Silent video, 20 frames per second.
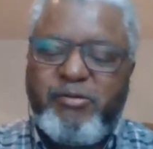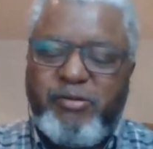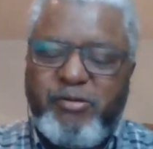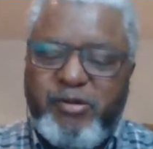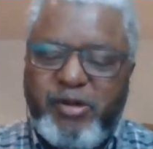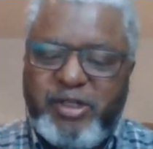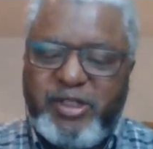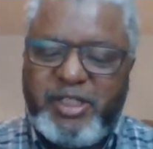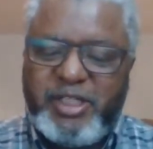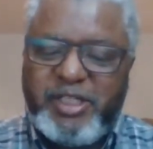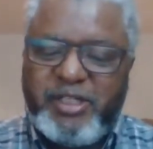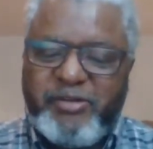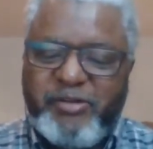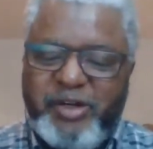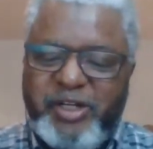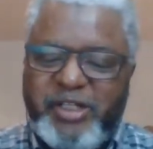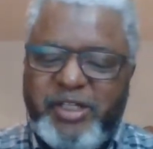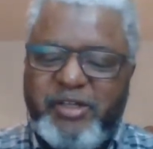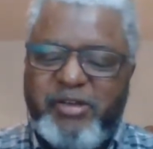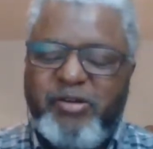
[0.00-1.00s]

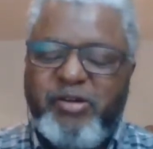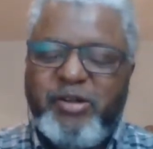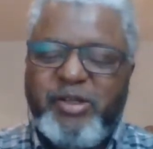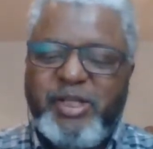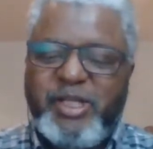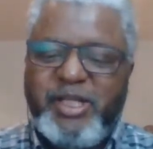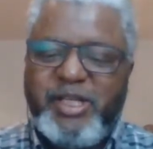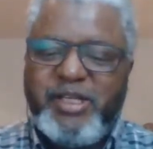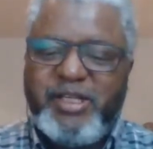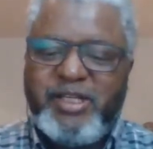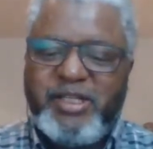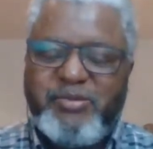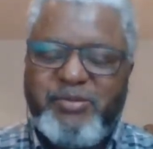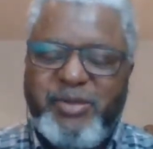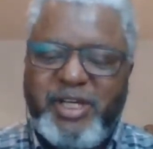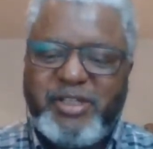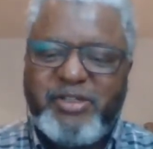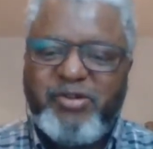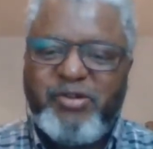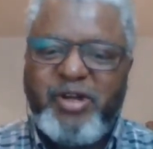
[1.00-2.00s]
concentrated on the
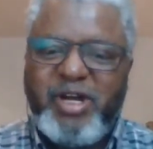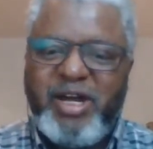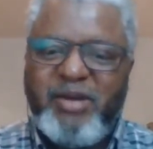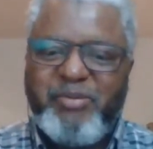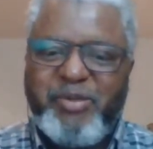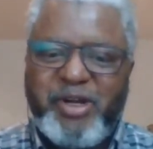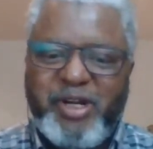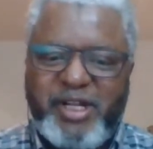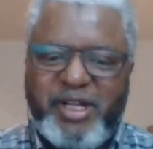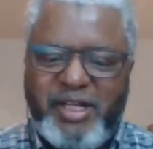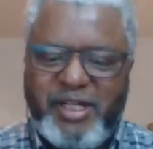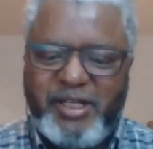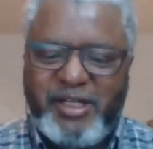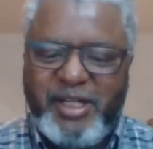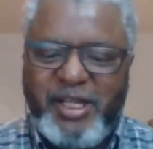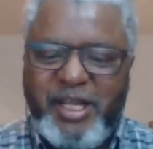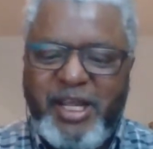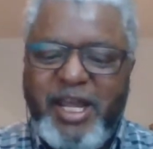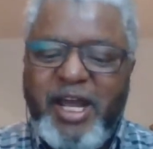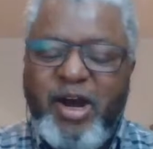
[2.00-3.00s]
dispersal of African
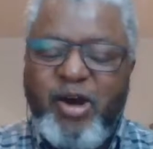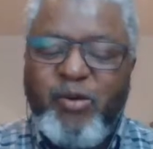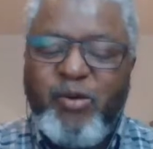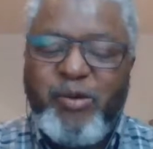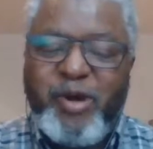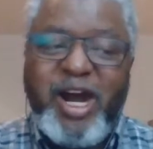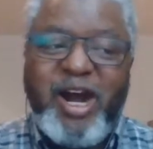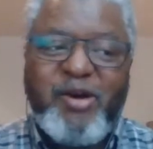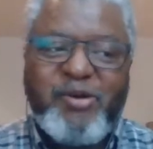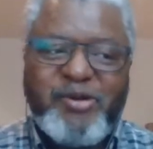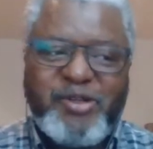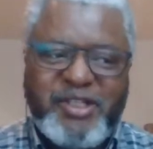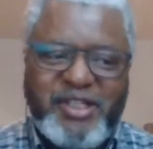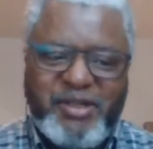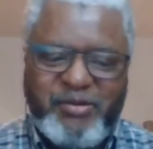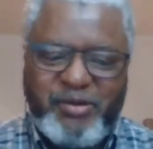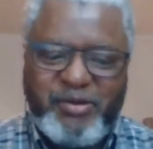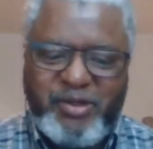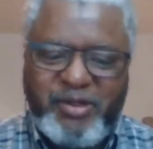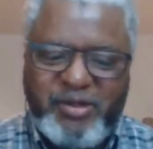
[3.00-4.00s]
of
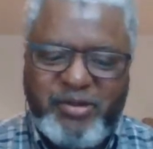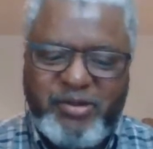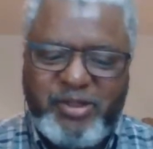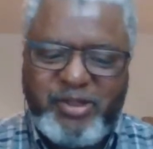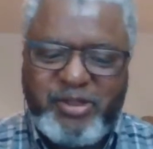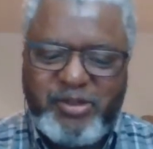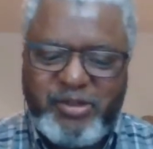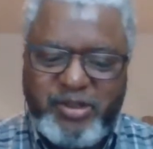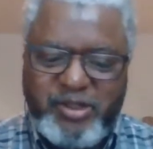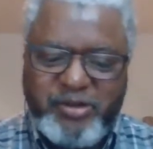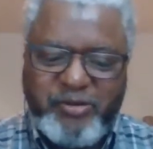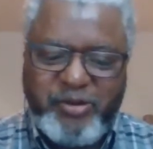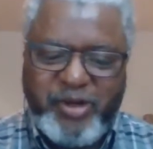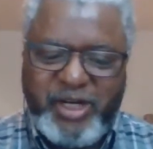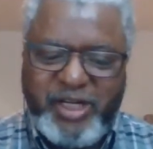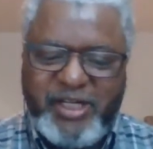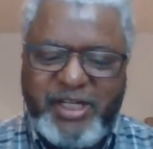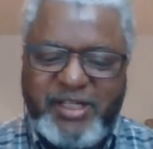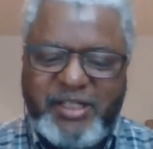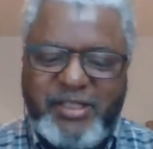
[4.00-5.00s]
Hausa
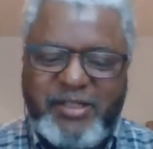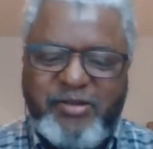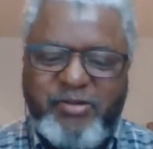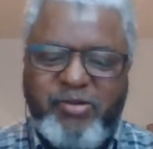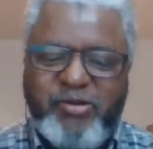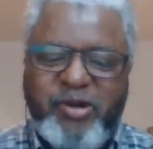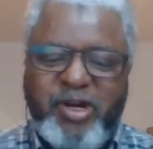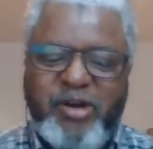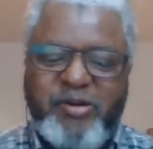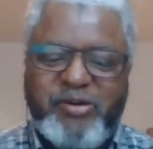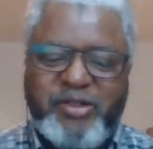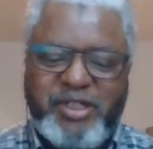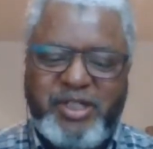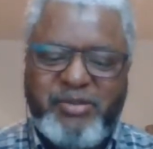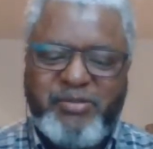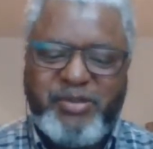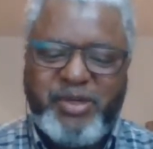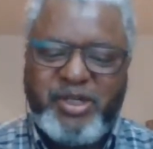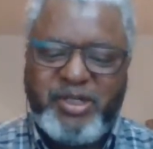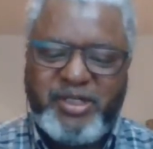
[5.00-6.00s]
traders or Hausa
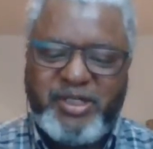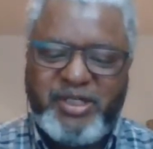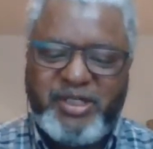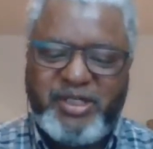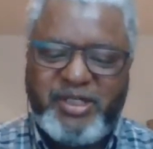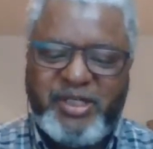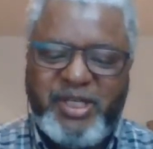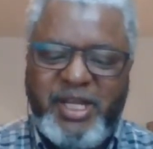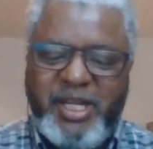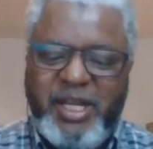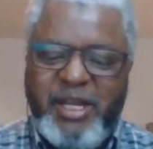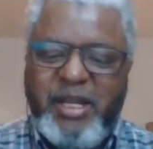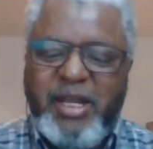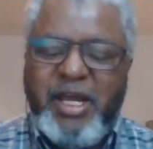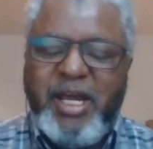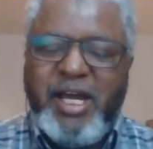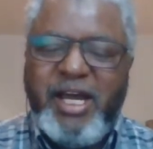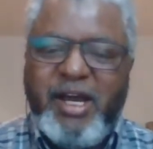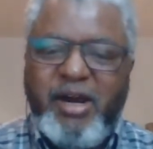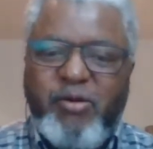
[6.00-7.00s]
persons
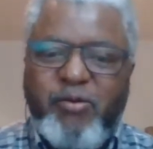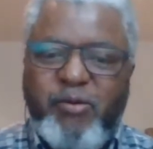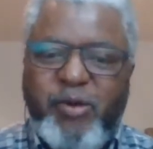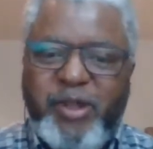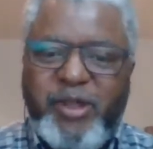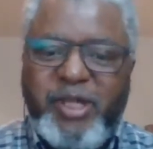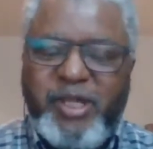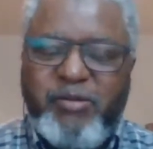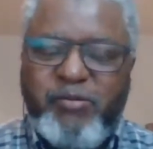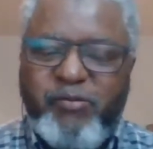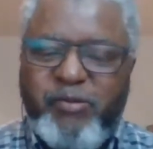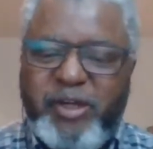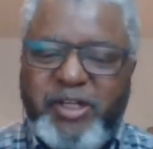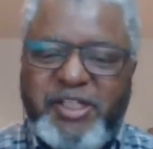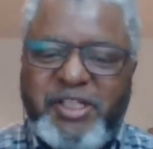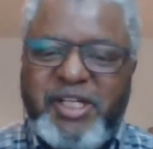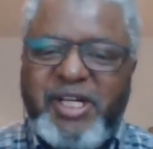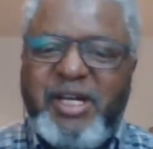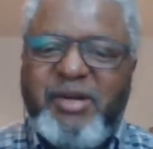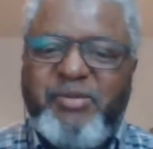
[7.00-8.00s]
within
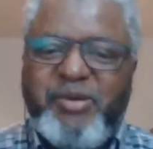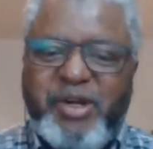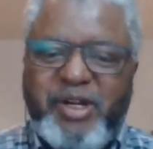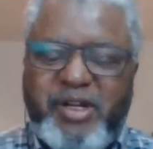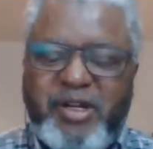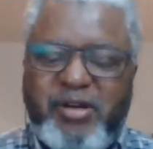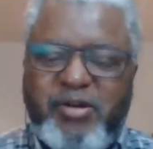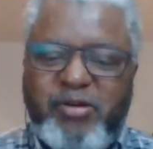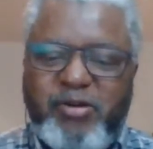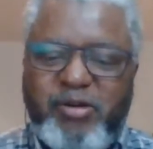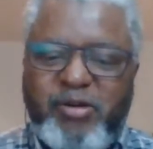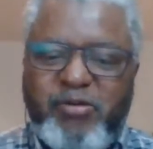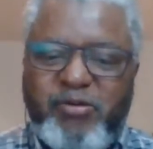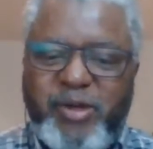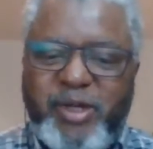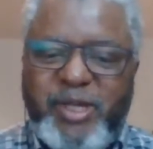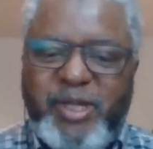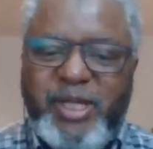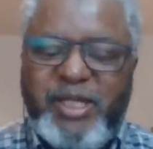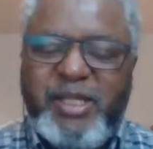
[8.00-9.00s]
West Africa or
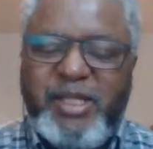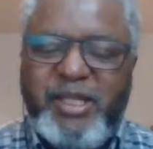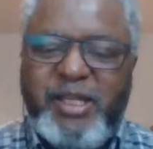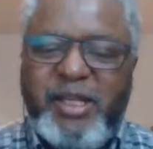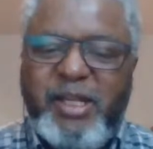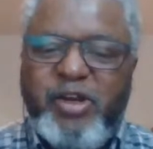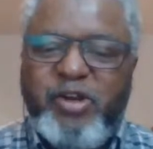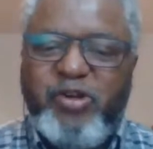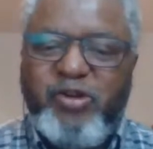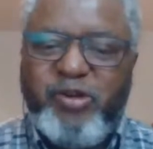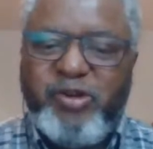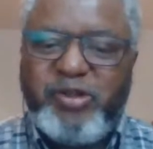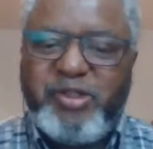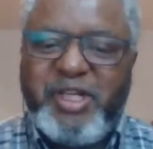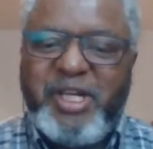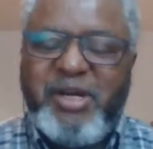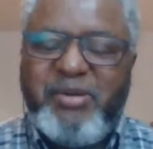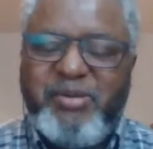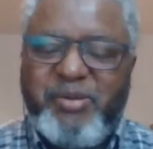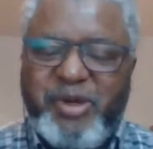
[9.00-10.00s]
within North
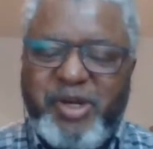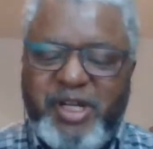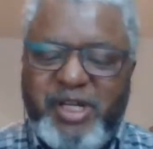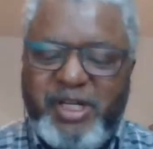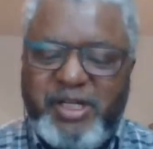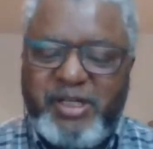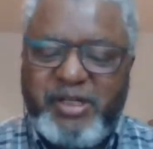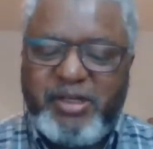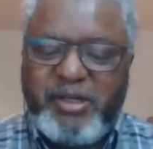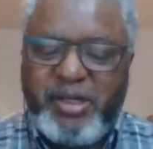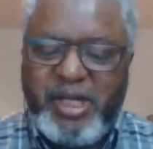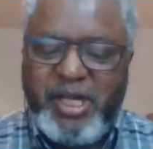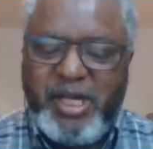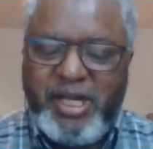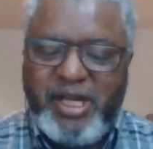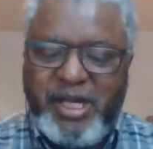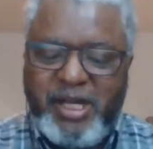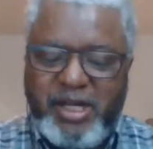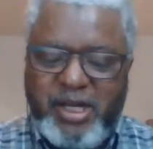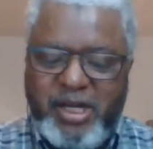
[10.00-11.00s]
African
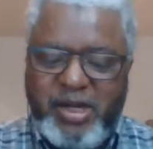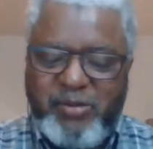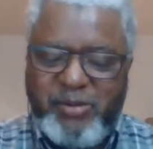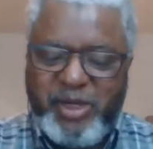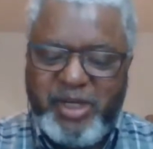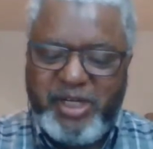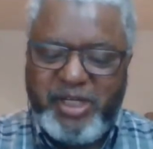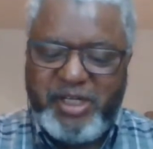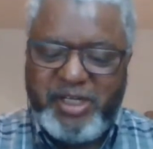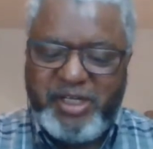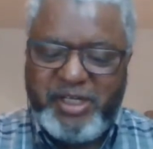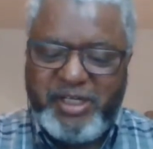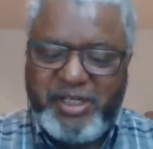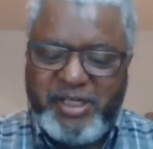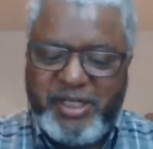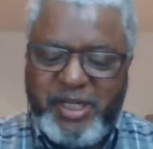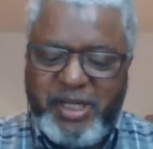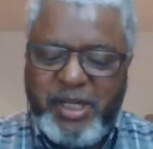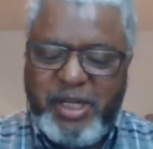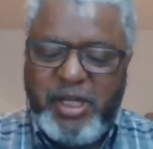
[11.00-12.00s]
communities.
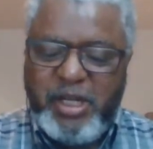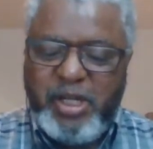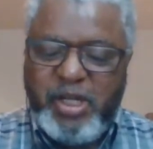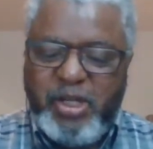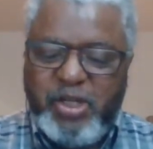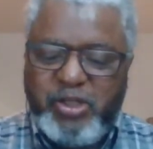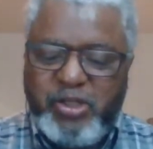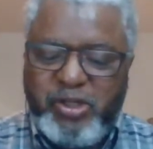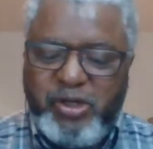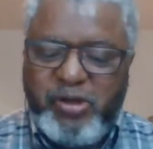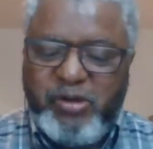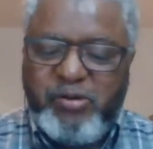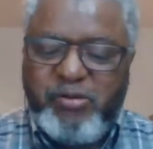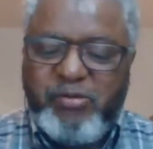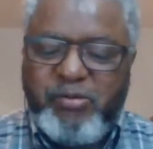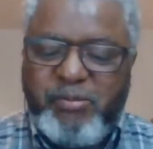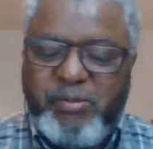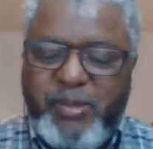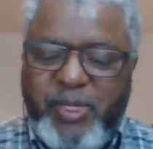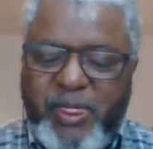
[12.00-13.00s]
So,
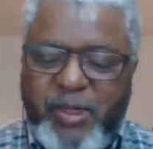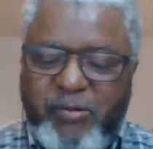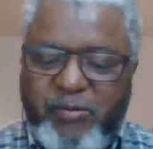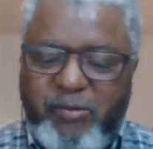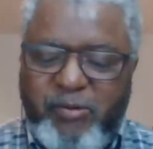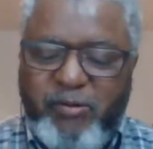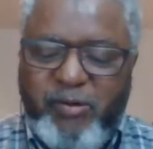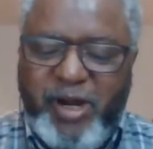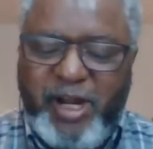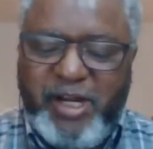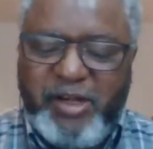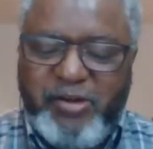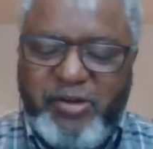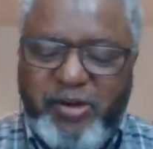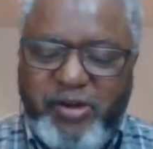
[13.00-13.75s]
why do